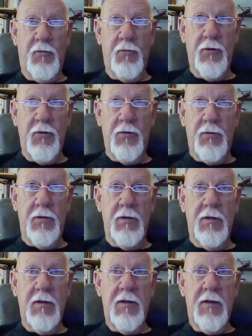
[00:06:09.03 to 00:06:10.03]

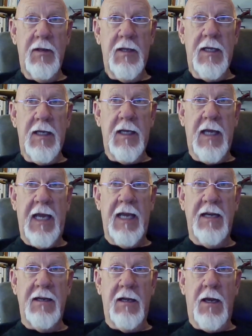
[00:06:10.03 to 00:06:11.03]
So, my
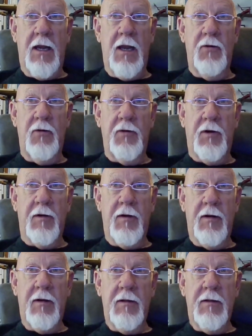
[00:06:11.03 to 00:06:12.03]
word,
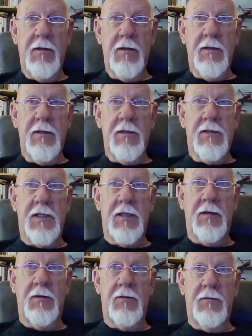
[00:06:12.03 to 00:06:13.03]

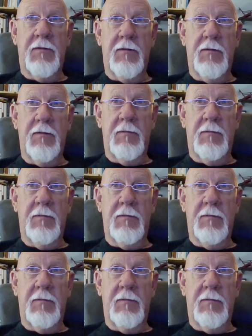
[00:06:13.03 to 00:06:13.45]
what is he